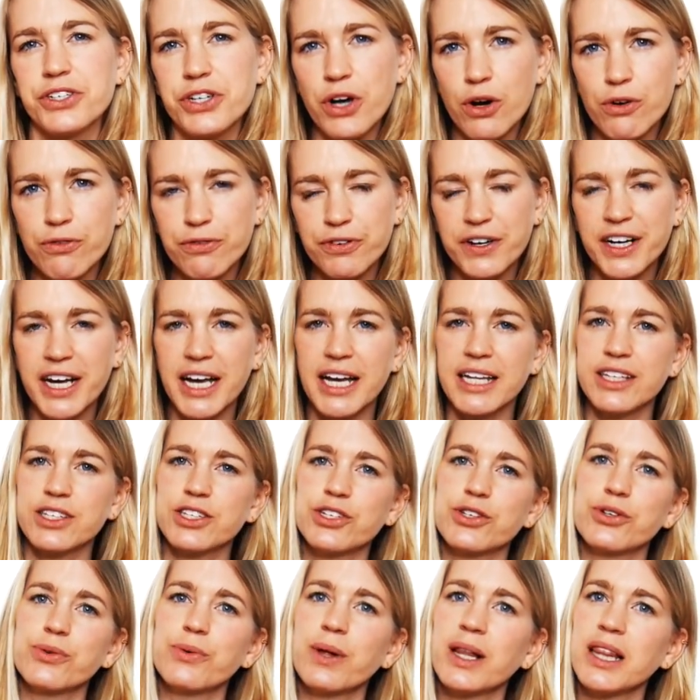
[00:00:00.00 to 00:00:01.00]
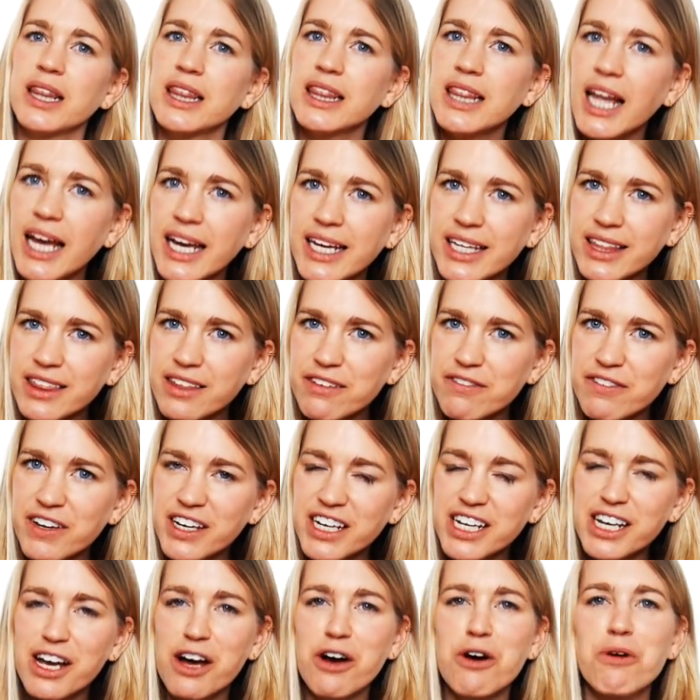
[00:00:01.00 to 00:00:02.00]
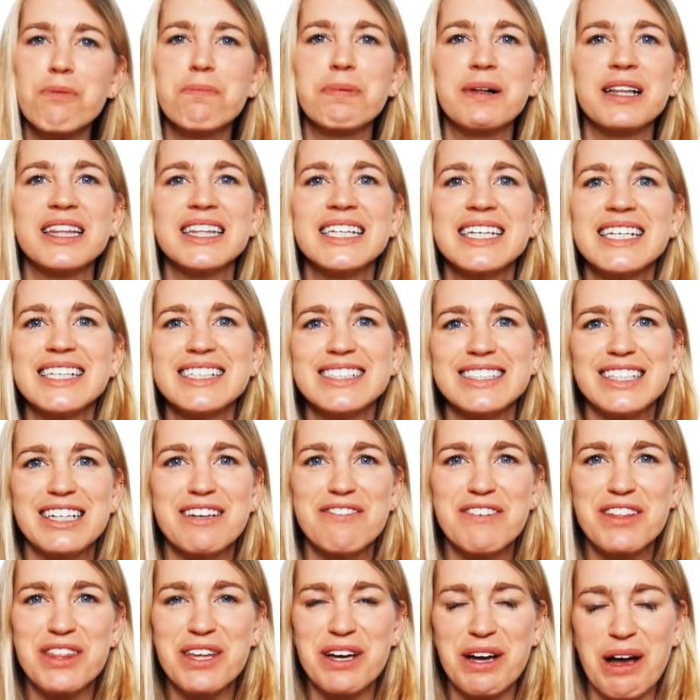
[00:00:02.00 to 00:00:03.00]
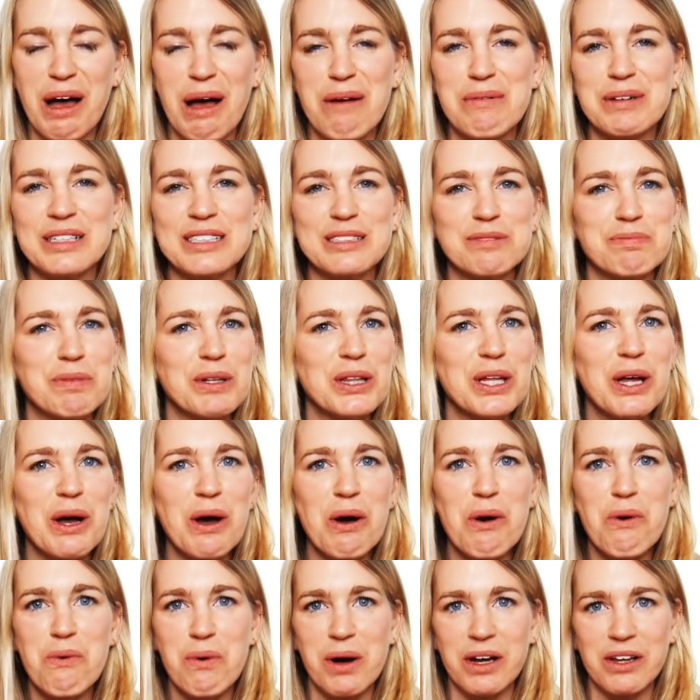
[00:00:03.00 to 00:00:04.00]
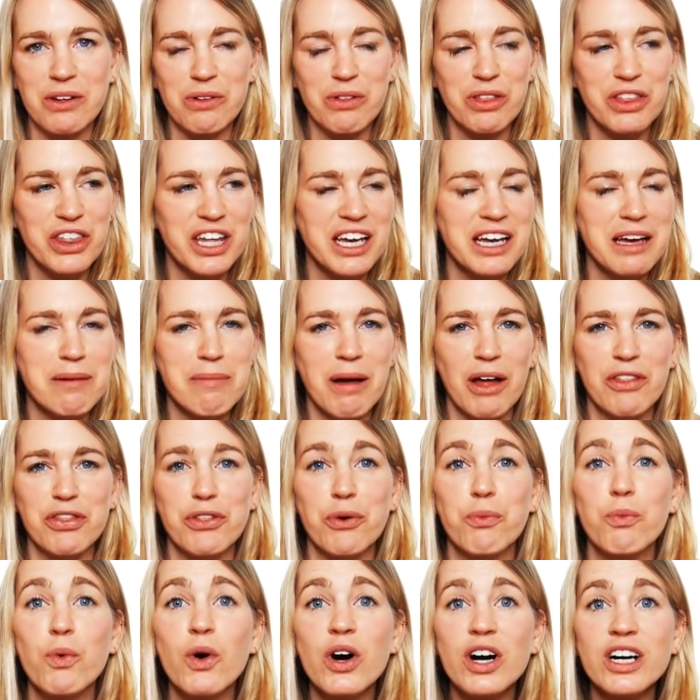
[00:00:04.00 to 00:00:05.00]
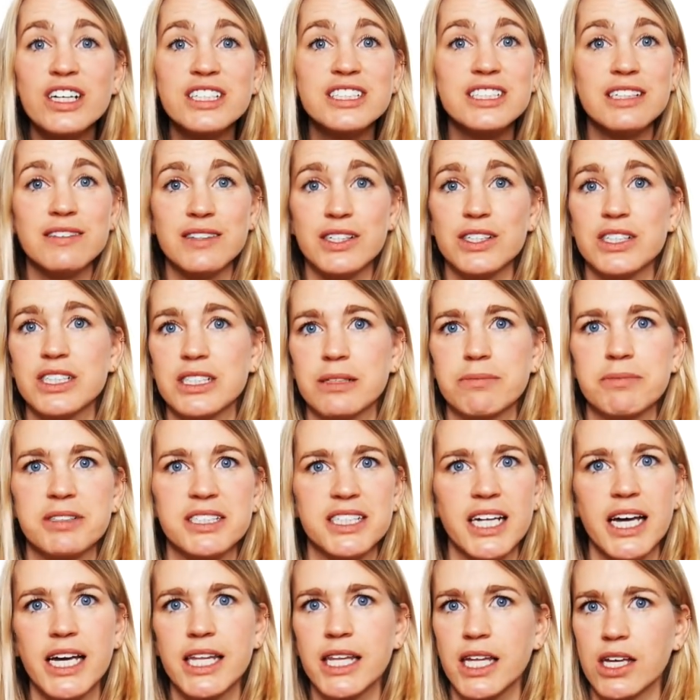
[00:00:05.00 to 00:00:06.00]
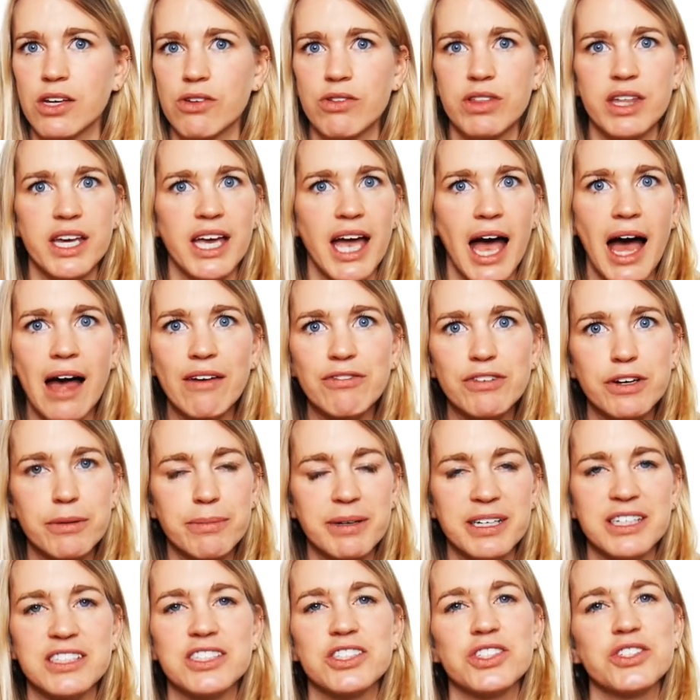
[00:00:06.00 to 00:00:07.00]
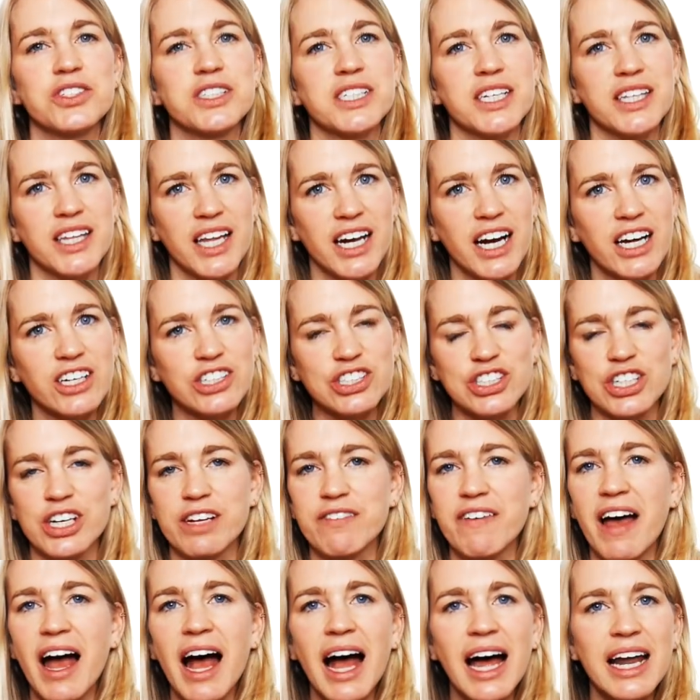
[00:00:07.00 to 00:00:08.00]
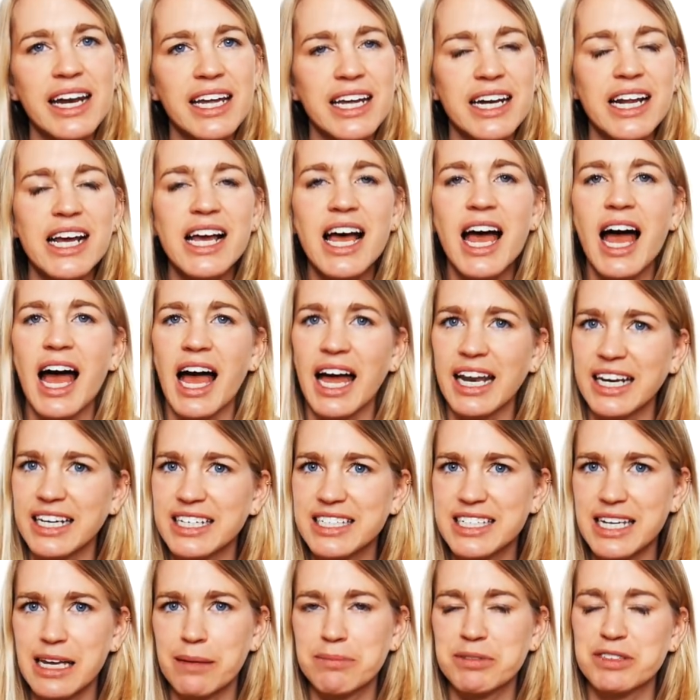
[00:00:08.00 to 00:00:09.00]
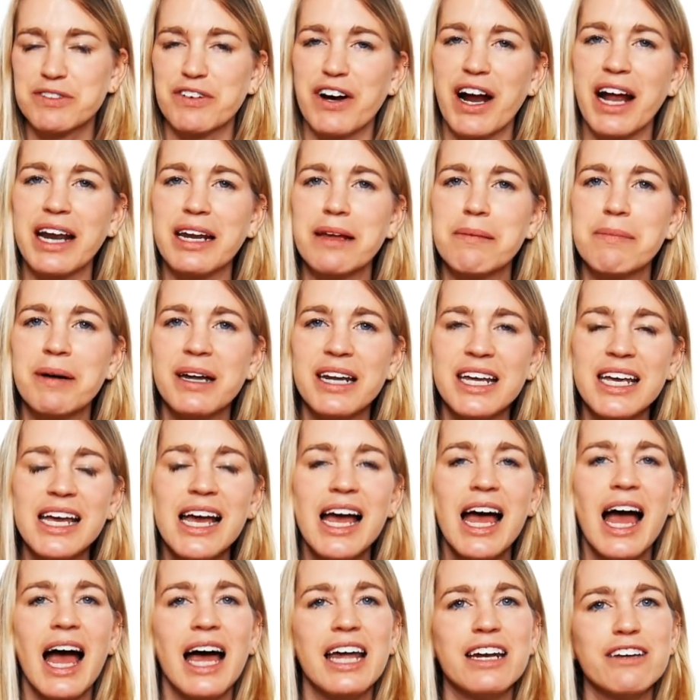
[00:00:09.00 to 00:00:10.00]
Don't forget to like the video. Please leave in the comments below what you think about the words, if there's some slang that you think everybody's using that I should have added, any tips for anybody.